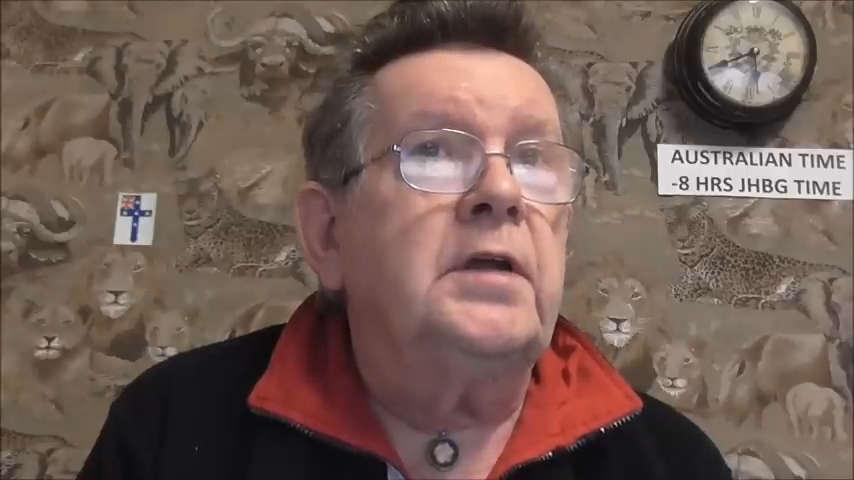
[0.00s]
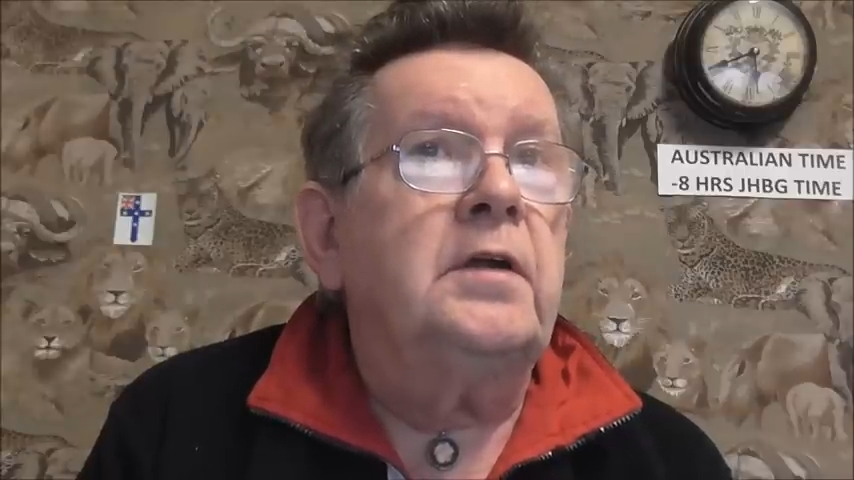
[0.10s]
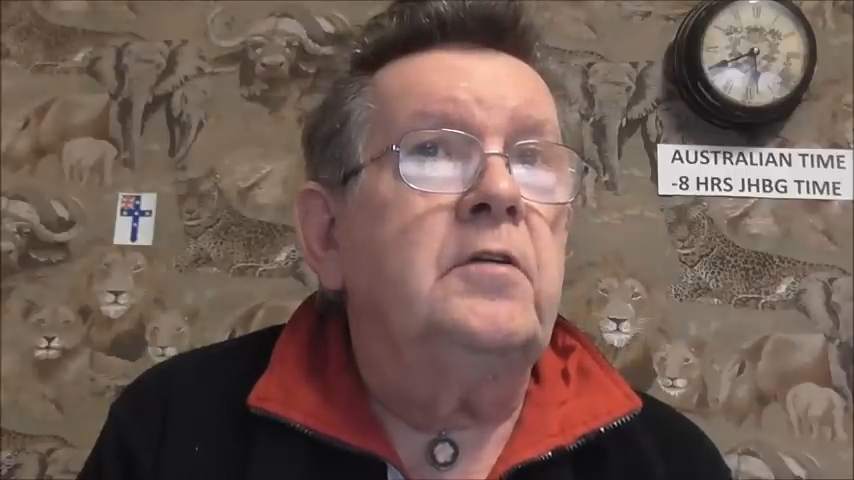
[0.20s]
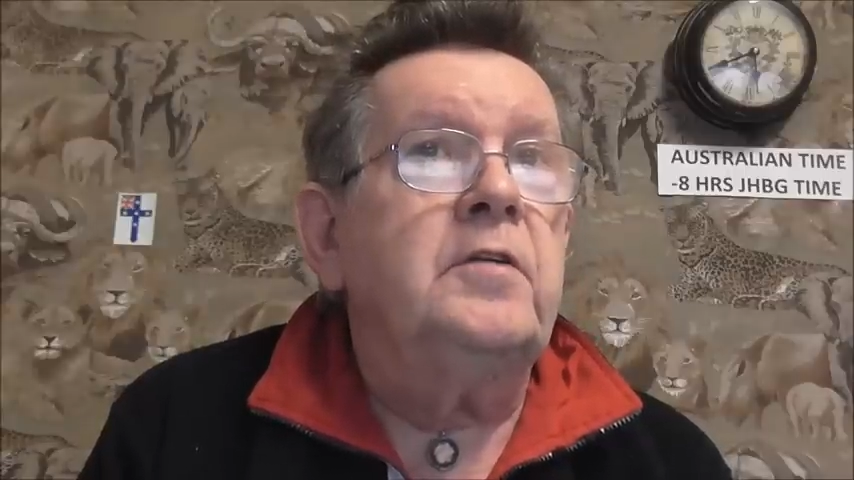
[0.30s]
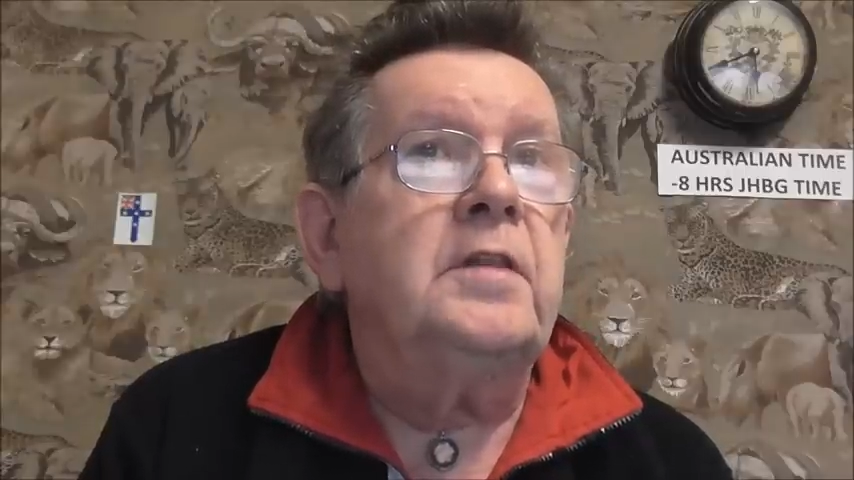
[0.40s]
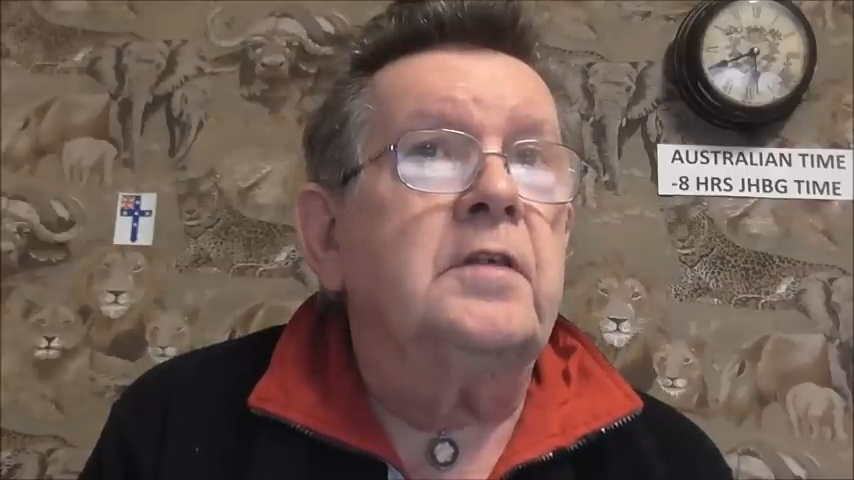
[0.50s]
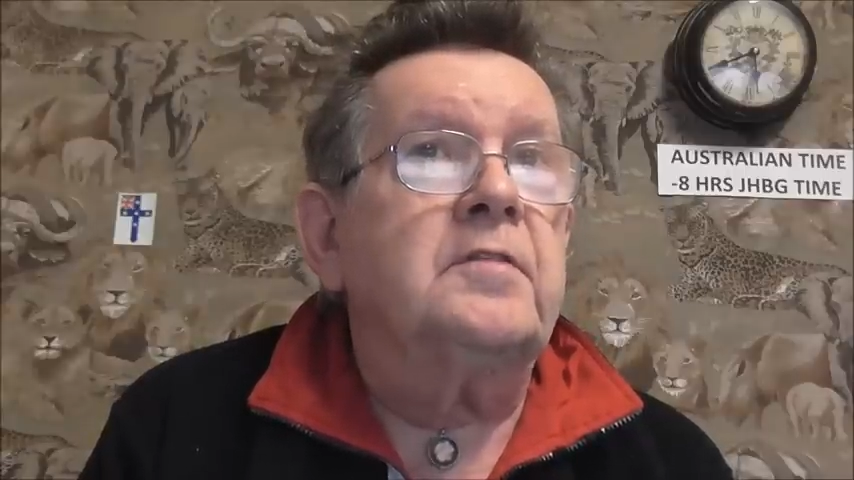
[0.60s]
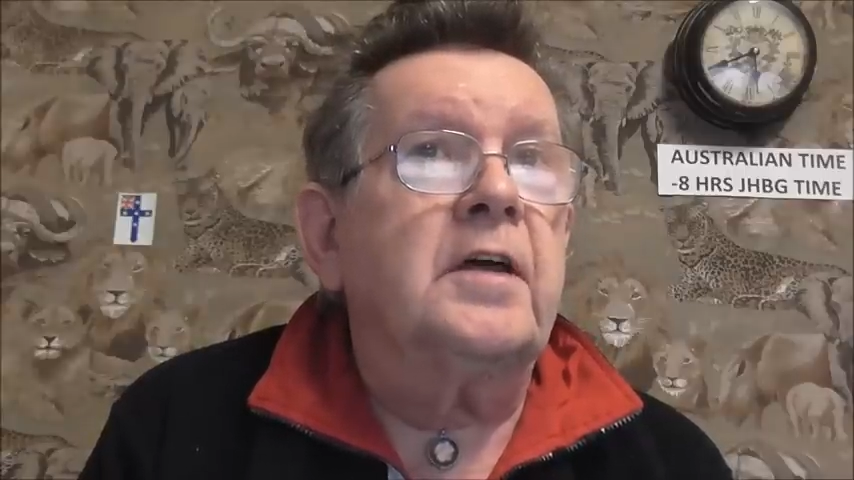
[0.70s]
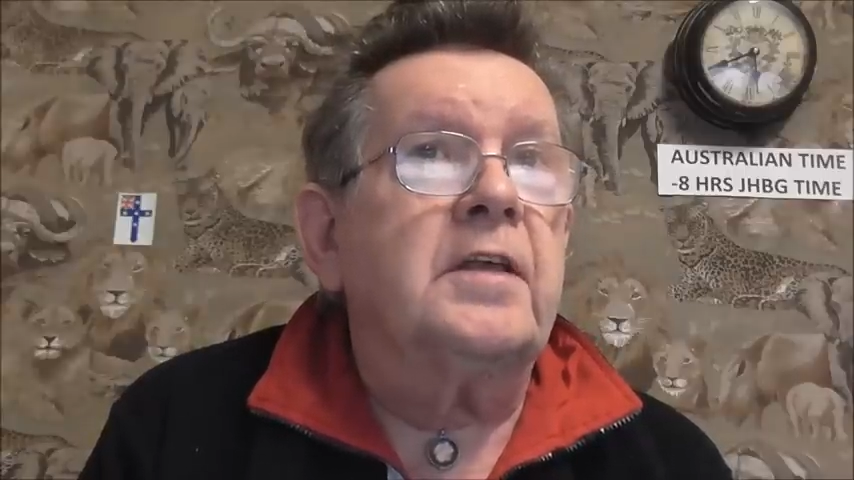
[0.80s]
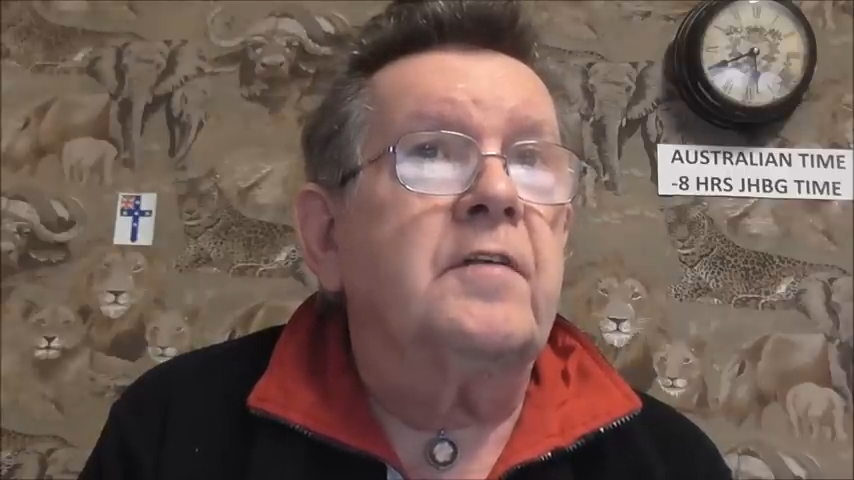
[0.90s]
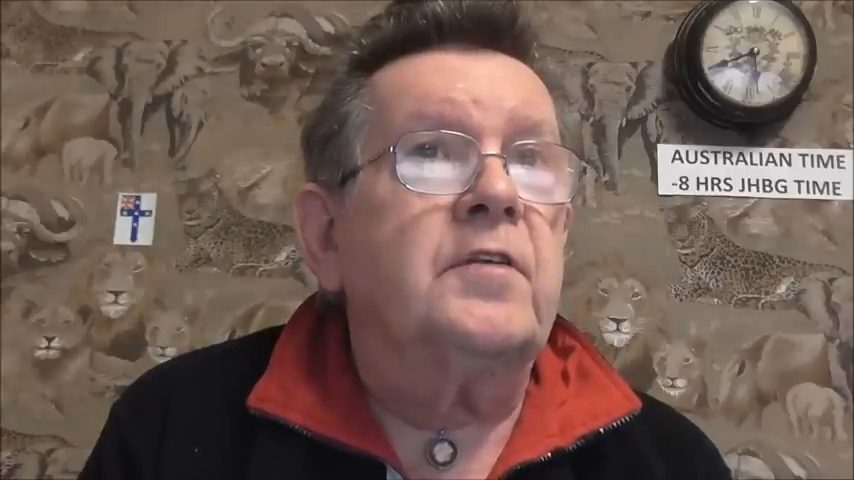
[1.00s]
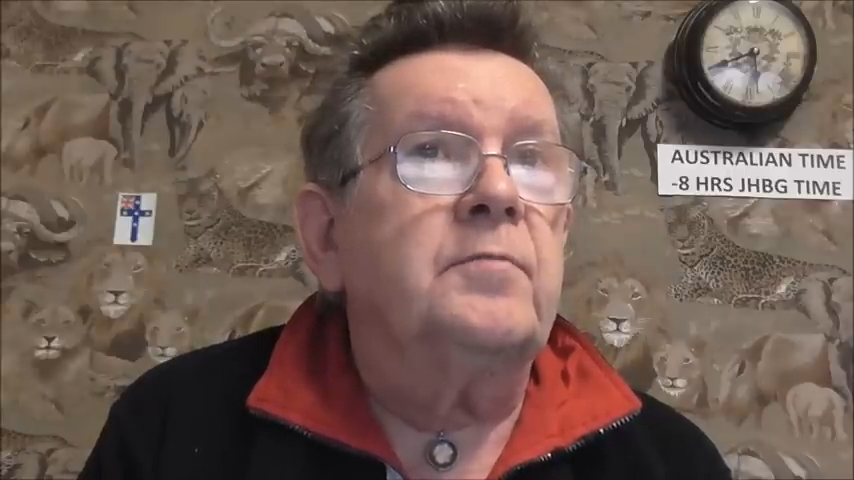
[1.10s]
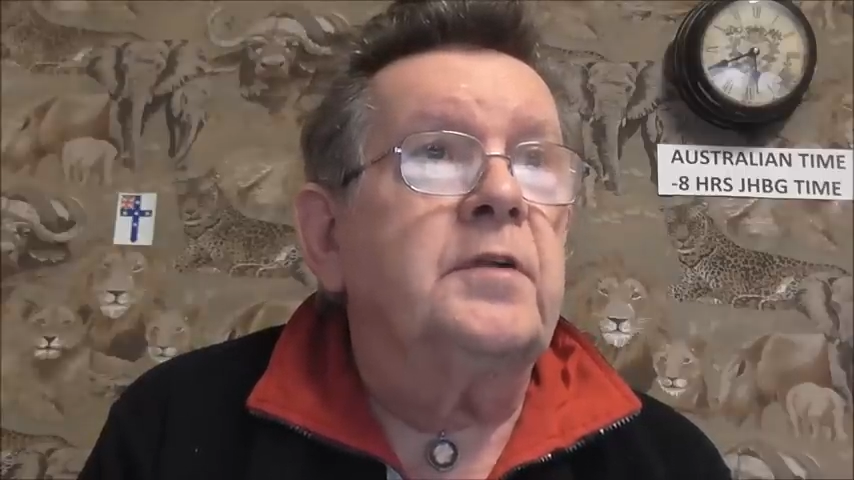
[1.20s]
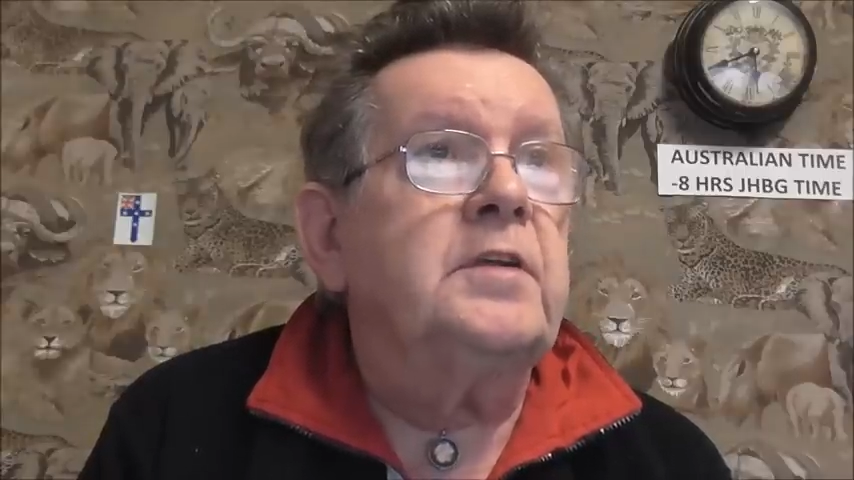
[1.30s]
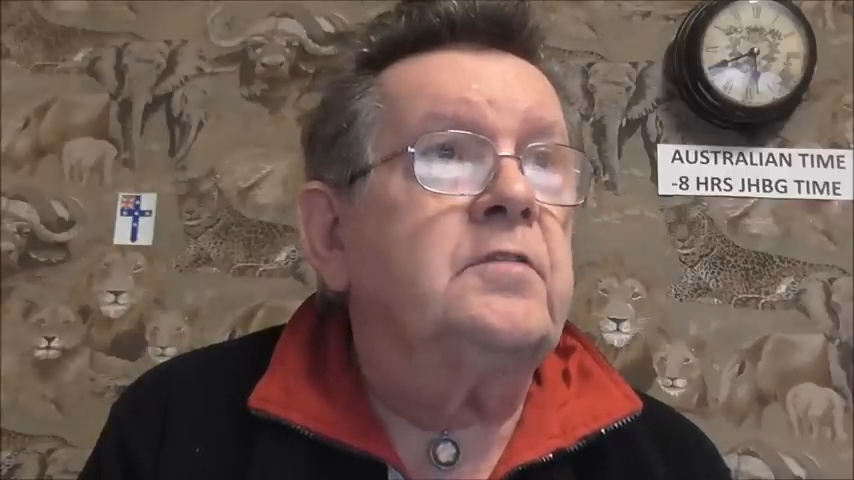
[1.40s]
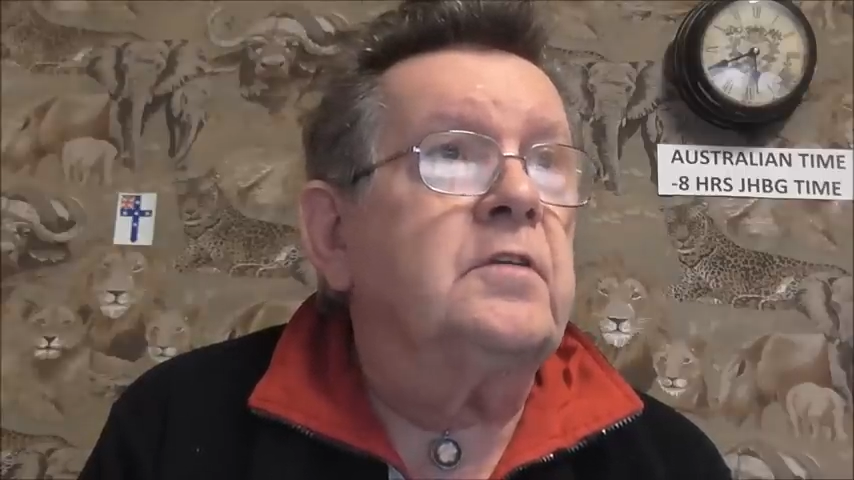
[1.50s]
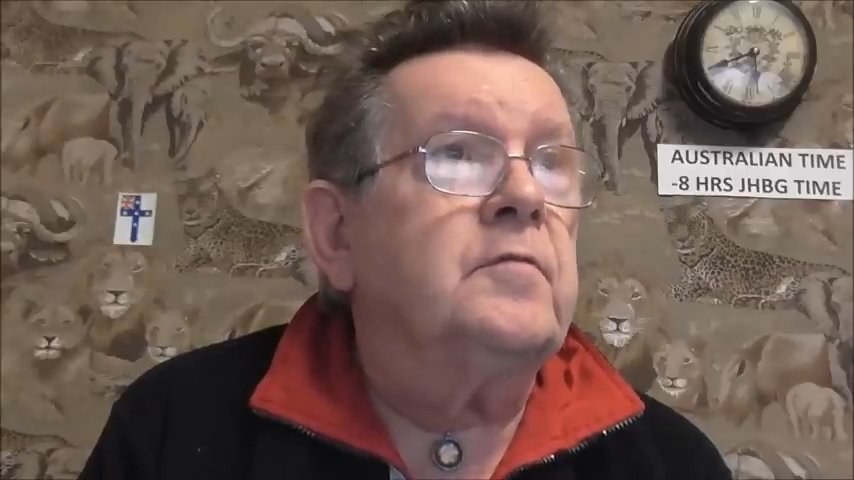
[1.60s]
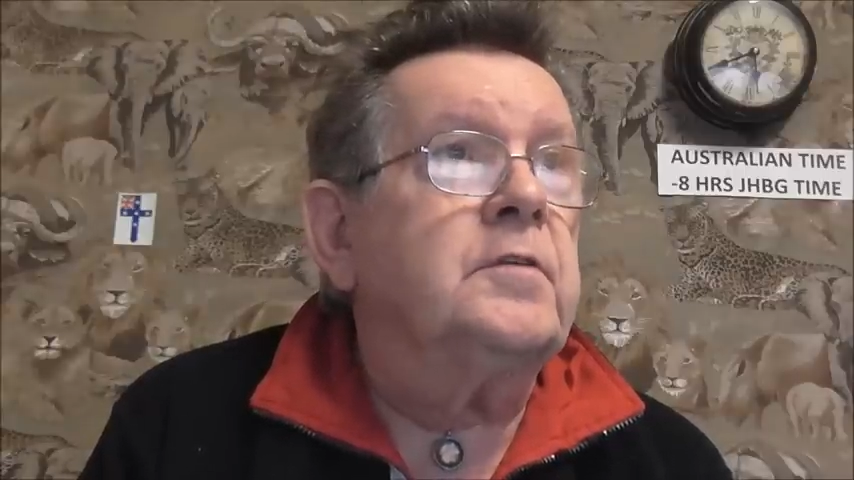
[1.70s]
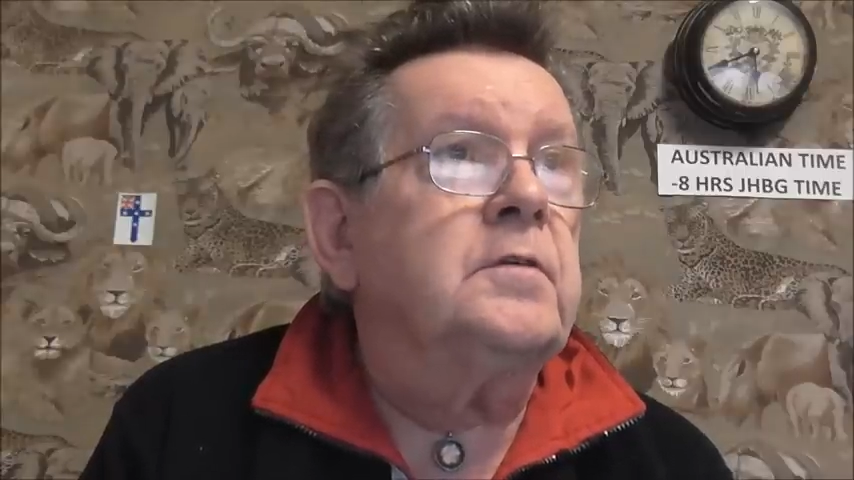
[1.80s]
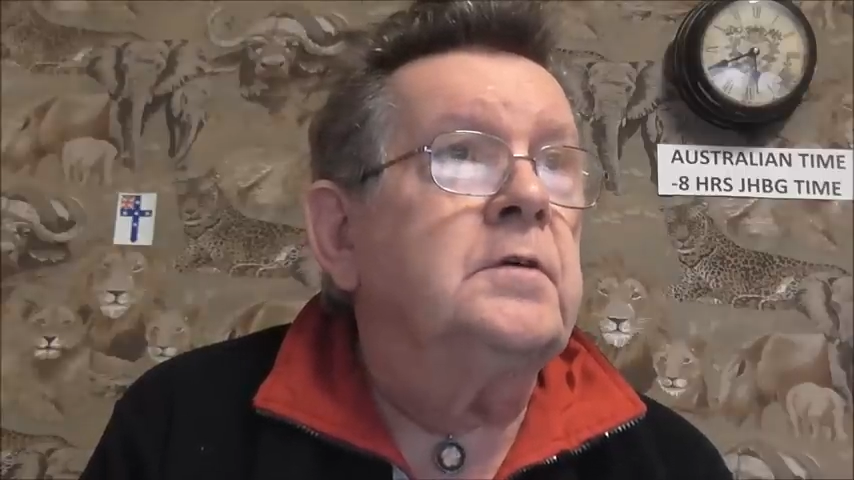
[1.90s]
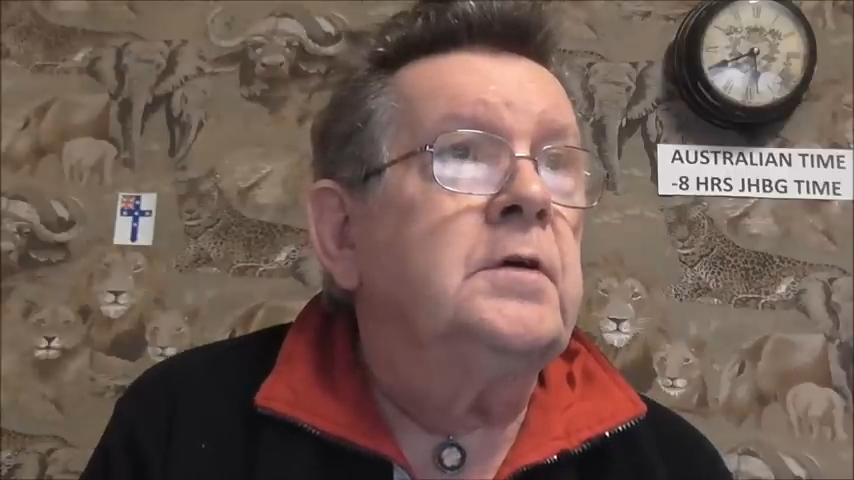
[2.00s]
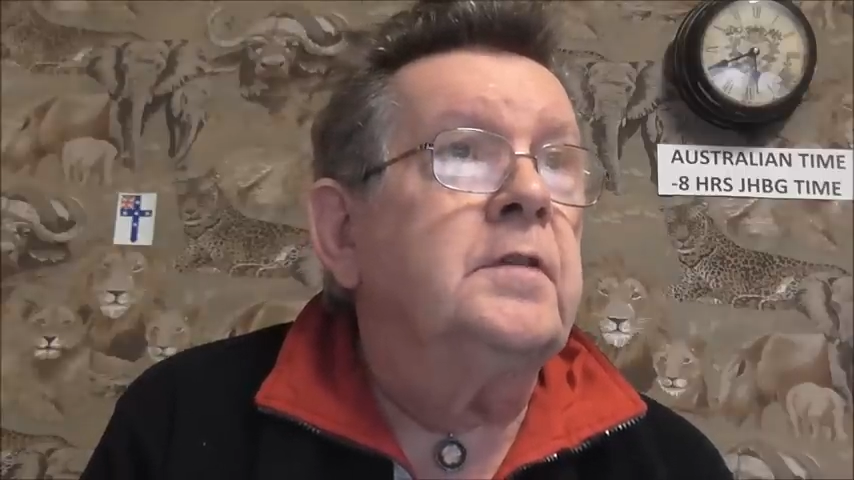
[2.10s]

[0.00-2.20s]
including the South African Police Service